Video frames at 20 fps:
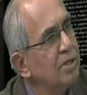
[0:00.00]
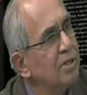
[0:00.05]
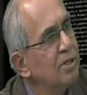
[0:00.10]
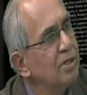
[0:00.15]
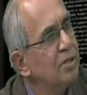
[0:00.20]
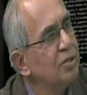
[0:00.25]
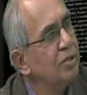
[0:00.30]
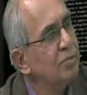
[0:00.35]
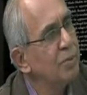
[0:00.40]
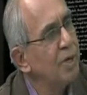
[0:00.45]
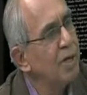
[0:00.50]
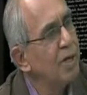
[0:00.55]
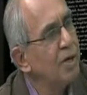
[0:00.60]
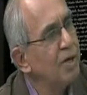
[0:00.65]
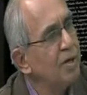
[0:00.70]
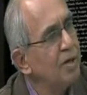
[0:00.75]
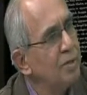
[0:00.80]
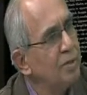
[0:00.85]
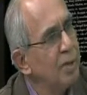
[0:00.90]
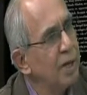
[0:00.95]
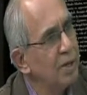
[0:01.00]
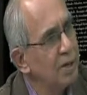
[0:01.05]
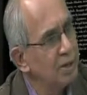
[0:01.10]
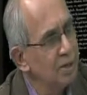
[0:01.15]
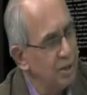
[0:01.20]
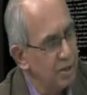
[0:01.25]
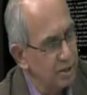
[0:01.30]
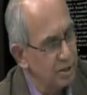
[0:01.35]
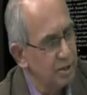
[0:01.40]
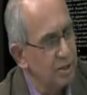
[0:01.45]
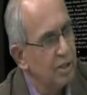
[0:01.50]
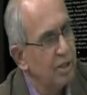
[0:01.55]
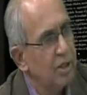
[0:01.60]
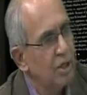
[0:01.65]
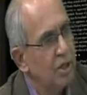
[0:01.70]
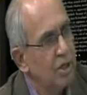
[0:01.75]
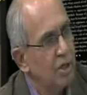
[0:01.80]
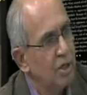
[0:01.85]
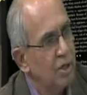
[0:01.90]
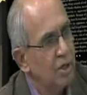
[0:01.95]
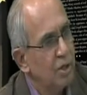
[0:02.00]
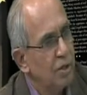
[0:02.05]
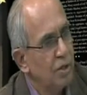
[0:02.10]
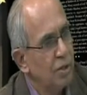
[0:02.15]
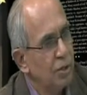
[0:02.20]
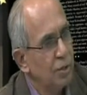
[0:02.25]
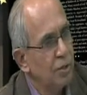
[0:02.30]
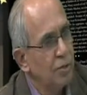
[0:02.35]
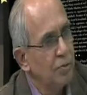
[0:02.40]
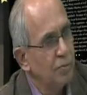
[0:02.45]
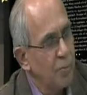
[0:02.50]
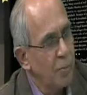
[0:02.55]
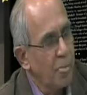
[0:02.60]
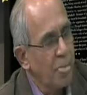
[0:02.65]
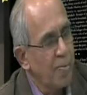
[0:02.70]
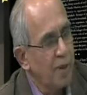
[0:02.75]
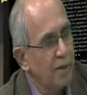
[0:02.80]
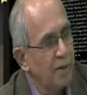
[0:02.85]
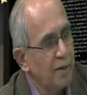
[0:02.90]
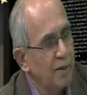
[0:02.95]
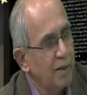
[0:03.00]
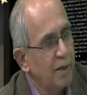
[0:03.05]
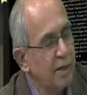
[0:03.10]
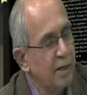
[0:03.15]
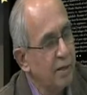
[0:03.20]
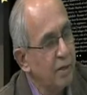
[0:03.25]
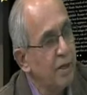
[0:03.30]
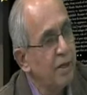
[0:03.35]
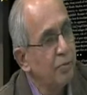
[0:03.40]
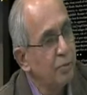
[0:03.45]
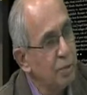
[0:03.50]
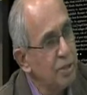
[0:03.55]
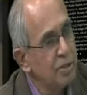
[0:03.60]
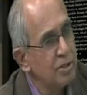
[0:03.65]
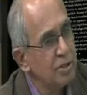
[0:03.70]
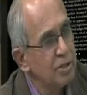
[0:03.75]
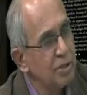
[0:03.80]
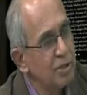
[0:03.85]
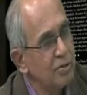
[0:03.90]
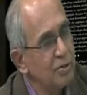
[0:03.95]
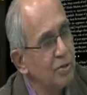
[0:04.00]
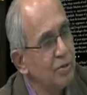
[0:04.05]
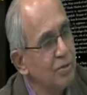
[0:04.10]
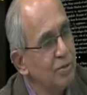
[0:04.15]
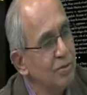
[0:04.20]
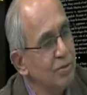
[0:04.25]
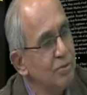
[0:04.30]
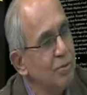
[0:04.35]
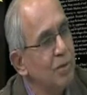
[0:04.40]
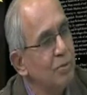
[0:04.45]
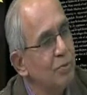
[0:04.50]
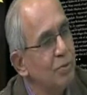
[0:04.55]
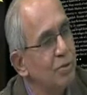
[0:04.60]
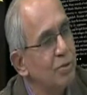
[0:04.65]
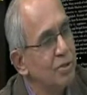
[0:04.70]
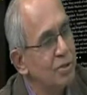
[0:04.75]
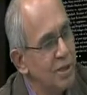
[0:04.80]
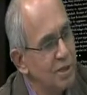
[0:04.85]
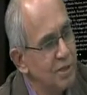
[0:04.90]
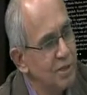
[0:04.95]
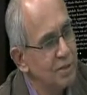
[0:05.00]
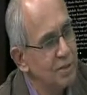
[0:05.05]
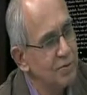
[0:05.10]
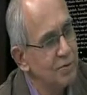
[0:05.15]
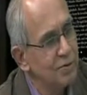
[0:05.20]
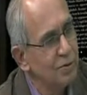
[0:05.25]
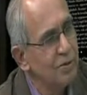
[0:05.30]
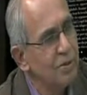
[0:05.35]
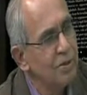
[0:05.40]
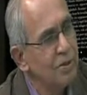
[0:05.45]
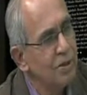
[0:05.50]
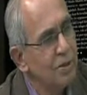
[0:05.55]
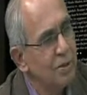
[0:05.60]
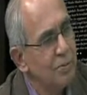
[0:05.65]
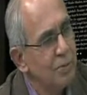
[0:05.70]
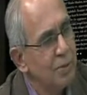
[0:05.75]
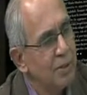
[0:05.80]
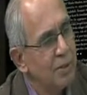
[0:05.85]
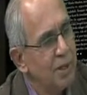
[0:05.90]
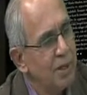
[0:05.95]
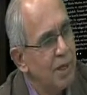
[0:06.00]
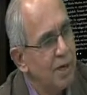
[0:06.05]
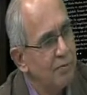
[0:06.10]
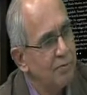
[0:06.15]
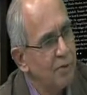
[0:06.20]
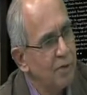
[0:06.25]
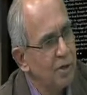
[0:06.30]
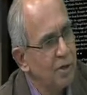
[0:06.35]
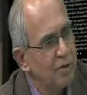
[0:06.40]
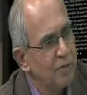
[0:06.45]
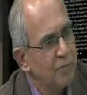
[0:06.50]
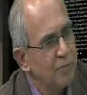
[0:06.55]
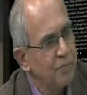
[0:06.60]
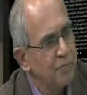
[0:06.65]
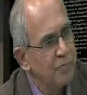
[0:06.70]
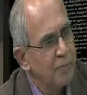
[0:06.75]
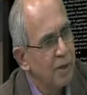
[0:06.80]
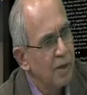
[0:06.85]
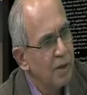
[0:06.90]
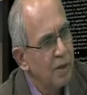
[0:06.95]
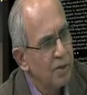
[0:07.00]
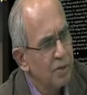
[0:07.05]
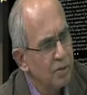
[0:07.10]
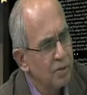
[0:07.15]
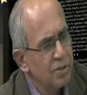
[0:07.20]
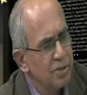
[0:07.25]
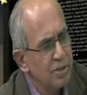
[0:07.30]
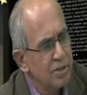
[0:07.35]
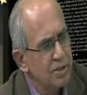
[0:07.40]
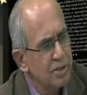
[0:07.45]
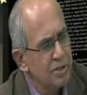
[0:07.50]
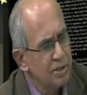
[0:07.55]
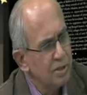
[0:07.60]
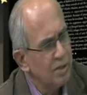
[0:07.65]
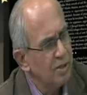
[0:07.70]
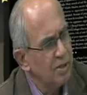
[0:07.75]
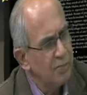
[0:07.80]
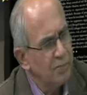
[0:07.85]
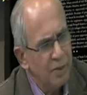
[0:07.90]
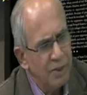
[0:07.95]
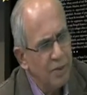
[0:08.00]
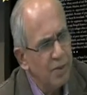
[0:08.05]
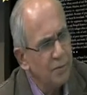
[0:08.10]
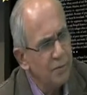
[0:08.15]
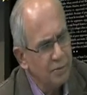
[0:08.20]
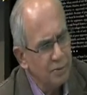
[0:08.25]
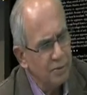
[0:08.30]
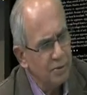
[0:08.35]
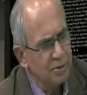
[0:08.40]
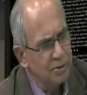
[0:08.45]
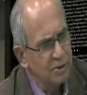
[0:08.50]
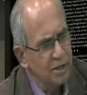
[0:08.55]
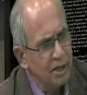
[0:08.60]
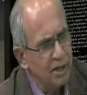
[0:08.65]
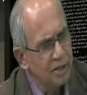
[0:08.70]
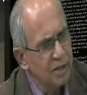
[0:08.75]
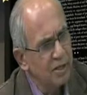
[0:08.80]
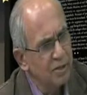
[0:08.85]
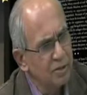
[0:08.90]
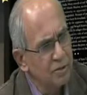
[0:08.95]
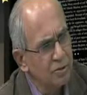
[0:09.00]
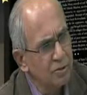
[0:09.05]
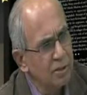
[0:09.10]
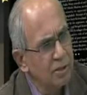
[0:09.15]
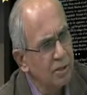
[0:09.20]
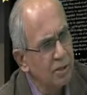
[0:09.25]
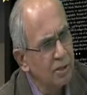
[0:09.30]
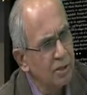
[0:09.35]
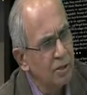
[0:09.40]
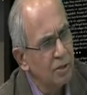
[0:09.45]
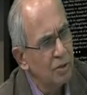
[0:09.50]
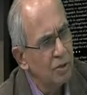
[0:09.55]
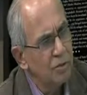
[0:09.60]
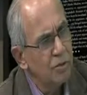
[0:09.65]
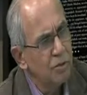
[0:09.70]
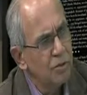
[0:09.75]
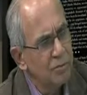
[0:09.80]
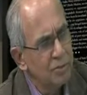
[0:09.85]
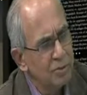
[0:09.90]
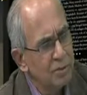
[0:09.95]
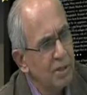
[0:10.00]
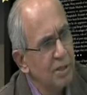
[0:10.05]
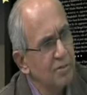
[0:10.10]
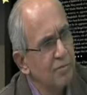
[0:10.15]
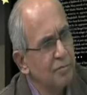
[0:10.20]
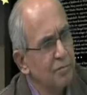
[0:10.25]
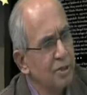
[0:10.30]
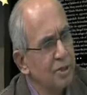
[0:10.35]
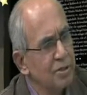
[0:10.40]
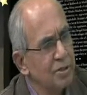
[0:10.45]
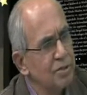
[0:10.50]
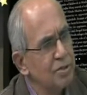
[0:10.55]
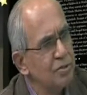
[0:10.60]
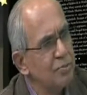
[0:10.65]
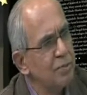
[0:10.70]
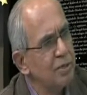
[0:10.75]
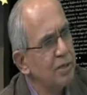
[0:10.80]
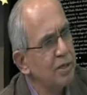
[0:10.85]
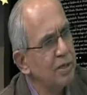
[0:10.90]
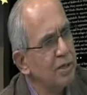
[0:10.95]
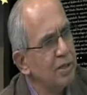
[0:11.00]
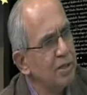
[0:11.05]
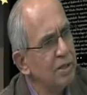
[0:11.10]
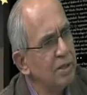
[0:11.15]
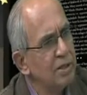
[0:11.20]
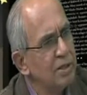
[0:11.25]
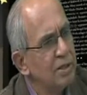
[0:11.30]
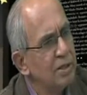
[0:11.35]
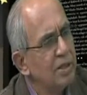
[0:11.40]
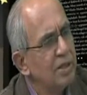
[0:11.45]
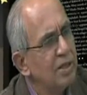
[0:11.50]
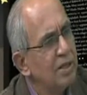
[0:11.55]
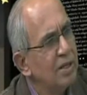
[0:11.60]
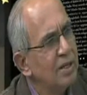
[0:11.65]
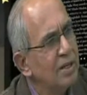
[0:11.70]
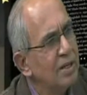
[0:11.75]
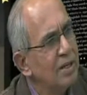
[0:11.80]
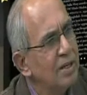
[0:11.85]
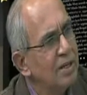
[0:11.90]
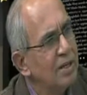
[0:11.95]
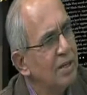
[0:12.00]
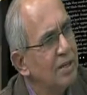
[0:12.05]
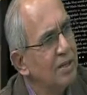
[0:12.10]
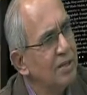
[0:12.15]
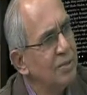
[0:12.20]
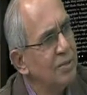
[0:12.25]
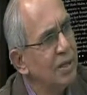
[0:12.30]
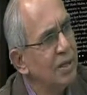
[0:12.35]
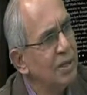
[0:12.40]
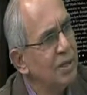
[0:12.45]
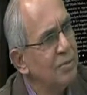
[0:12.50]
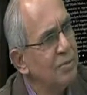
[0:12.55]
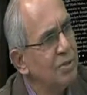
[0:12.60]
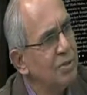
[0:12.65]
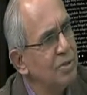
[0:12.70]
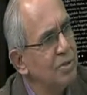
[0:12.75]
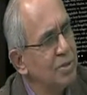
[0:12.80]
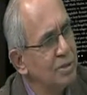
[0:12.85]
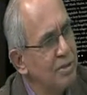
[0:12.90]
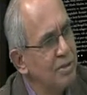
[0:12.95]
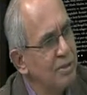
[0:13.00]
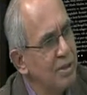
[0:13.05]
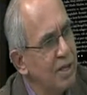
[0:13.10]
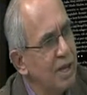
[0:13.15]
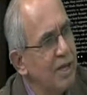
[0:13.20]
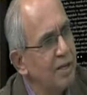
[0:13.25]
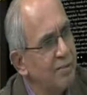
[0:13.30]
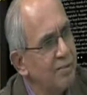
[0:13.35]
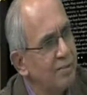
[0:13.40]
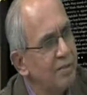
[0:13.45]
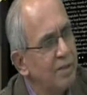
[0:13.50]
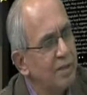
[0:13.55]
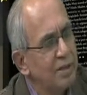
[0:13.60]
Hindu minority in Bangladesh. Though they wish they could be more successful, but they have not. You will see many people. Shahariar Kobir, who himself was to be killed, there were attempts in his life